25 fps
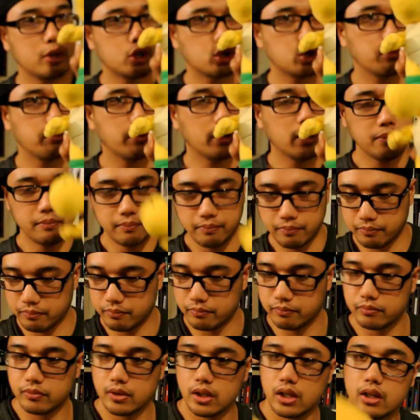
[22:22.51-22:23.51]
Troopa.
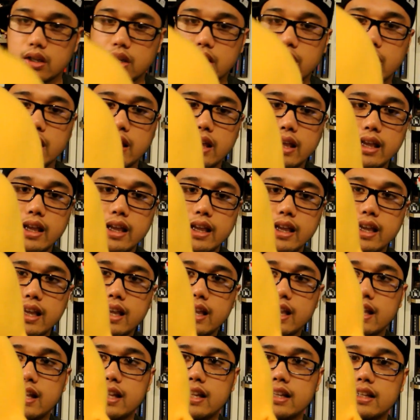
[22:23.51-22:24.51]

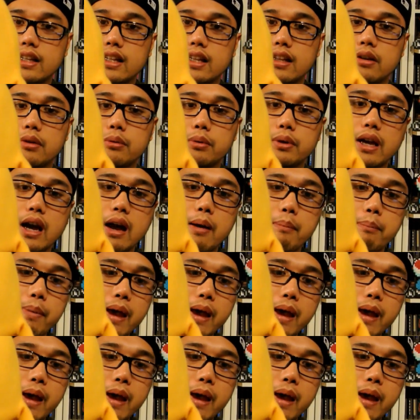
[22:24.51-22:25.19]
And we got